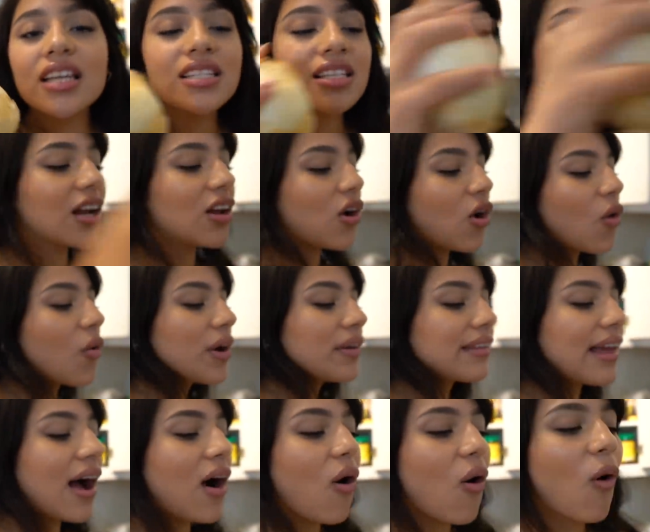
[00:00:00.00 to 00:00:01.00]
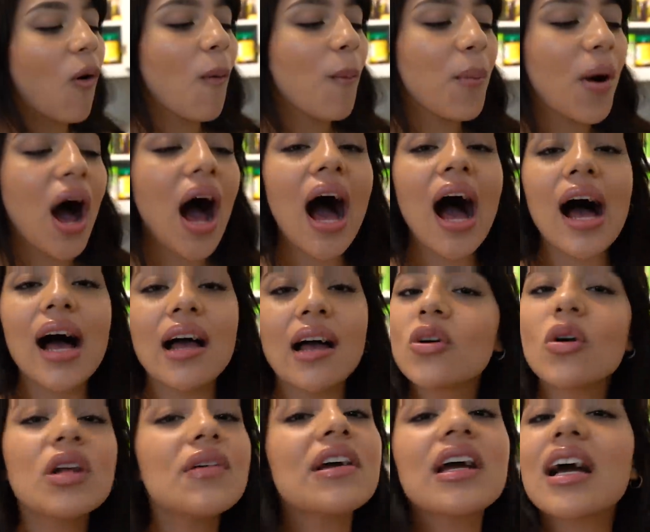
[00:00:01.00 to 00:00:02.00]
is gonna go in that whole pot.
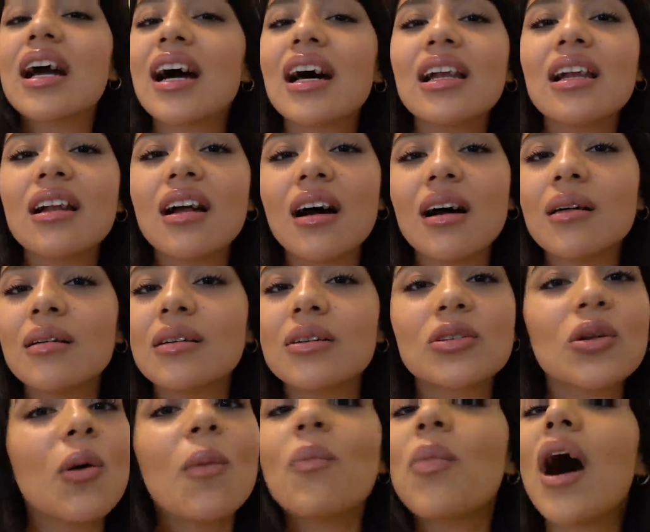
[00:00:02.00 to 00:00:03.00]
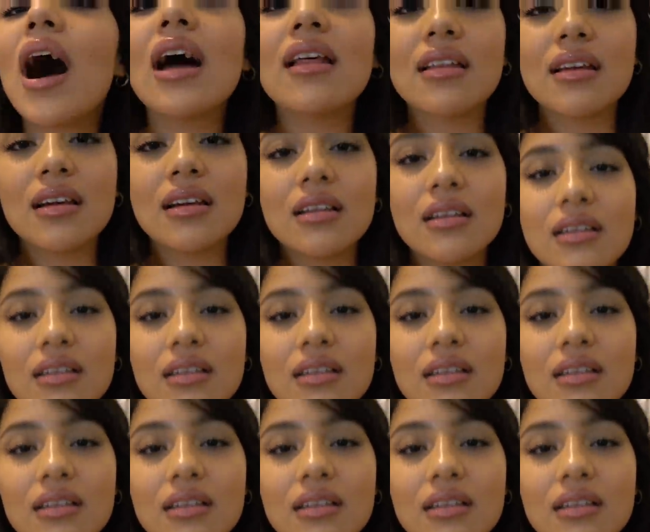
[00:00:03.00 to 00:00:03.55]
Don't even cut it up. Don't bother.